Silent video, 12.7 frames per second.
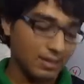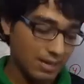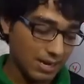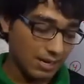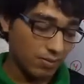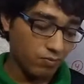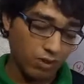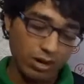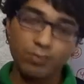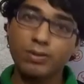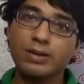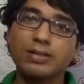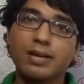then
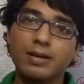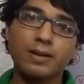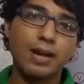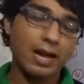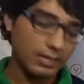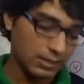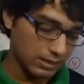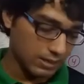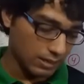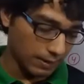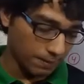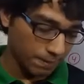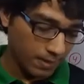1%
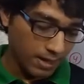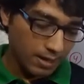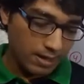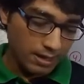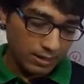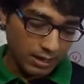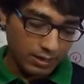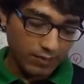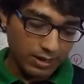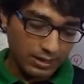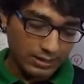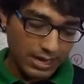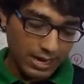IGST. Third
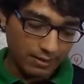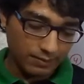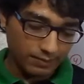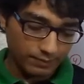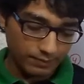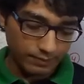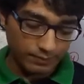one is that